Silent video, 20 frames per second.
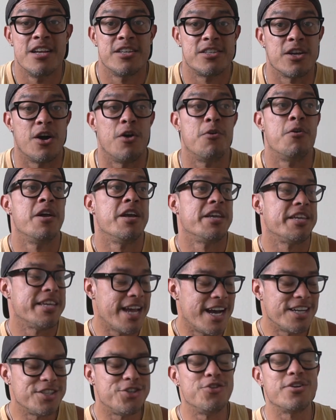So
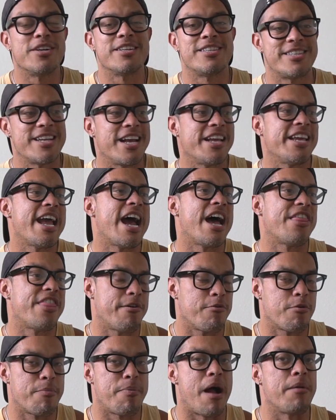yes, you can say, yeah,
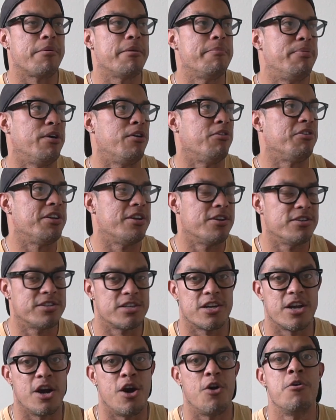they were probably built years
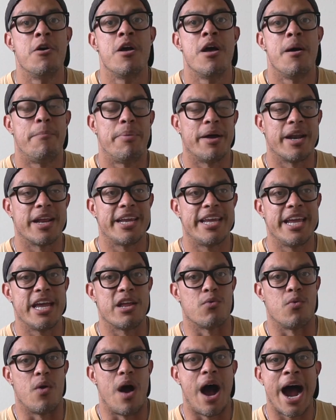ago, but
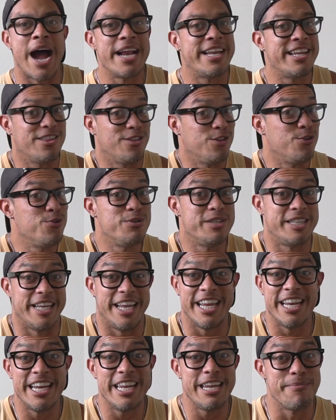again, I didn't lose
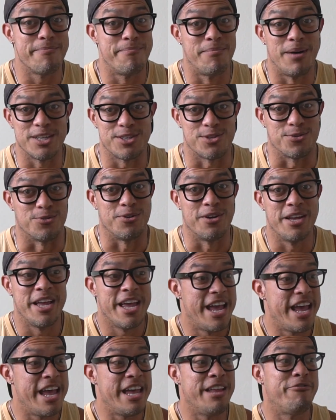any muscle.
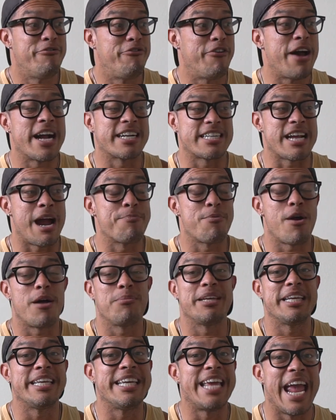In fact, I
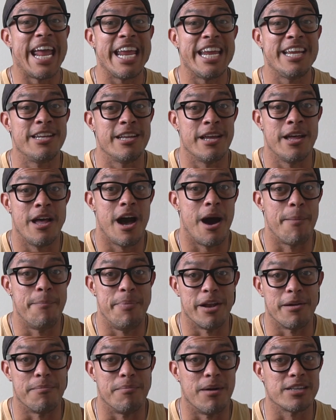probably gained a
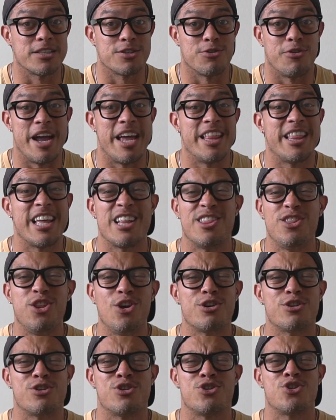bit of muscle and they
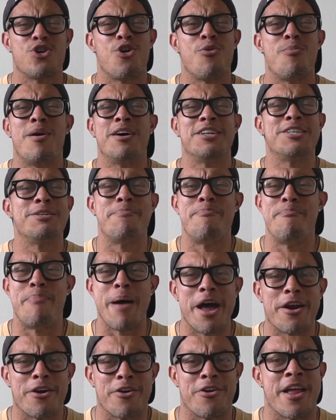look so much
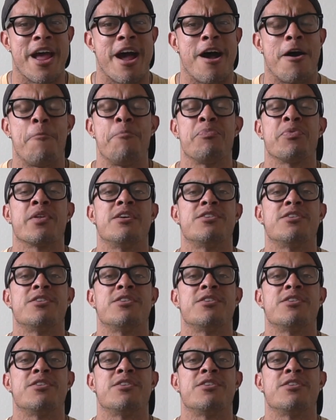better now.